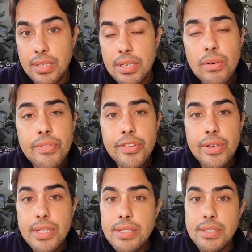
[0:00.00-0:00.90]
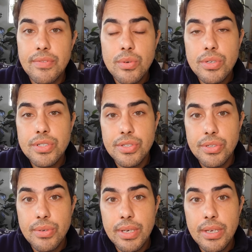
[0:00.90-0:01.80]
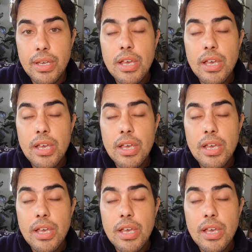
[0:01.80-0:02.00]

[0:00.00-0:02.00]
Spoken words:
No, if there is, of course, do it.